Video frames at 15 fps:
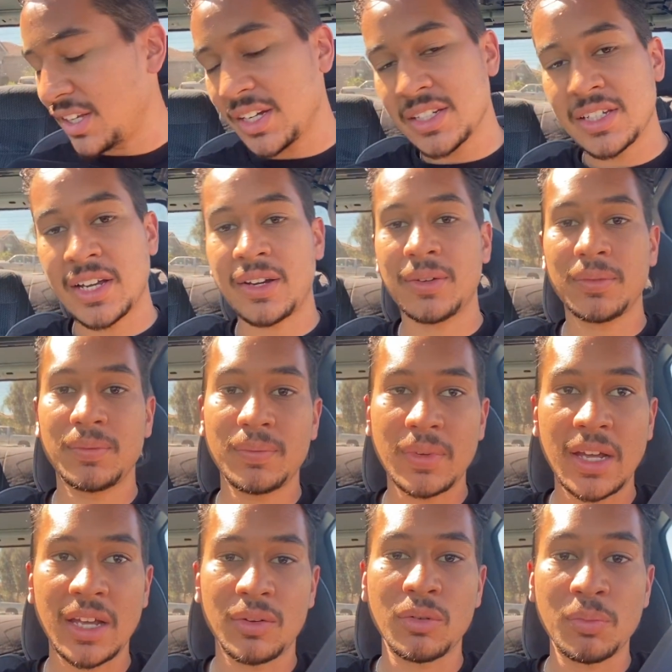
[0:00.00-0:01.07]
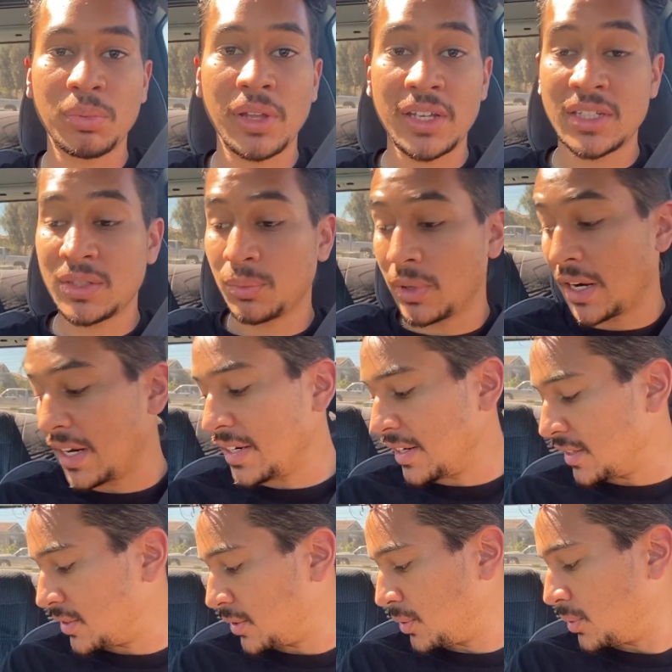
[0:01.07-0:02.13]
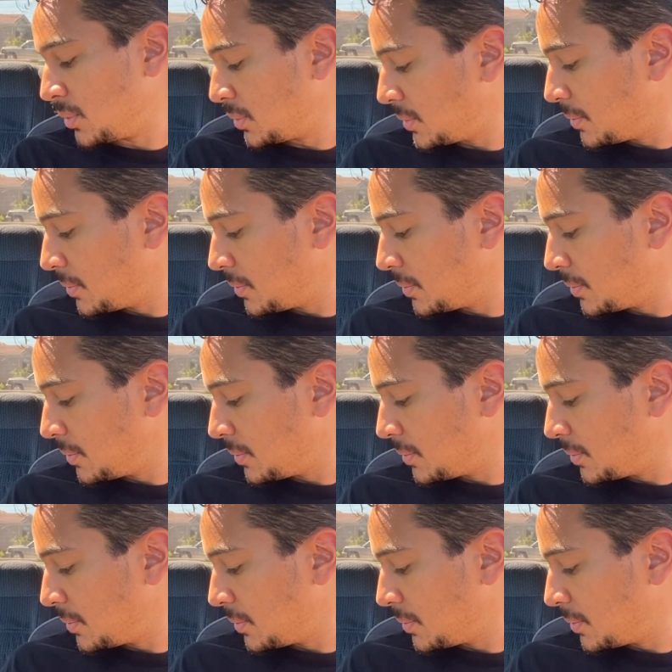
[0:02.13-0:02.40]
is out, I could replace what I need to.